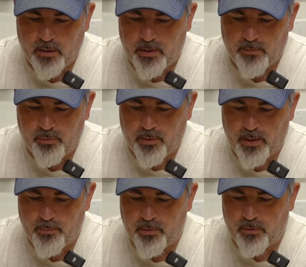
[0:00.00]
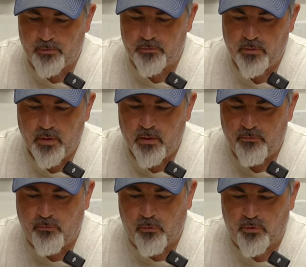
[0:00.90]
cutting parameters
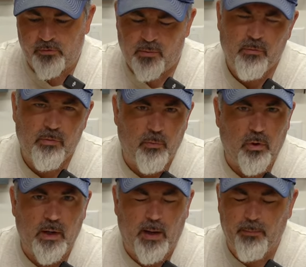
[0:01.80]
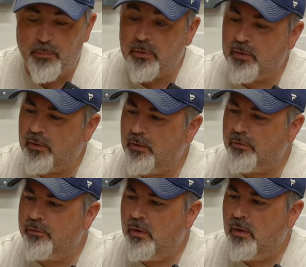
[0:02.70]
for some of the more common
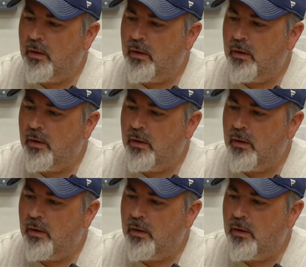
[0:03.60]
materials.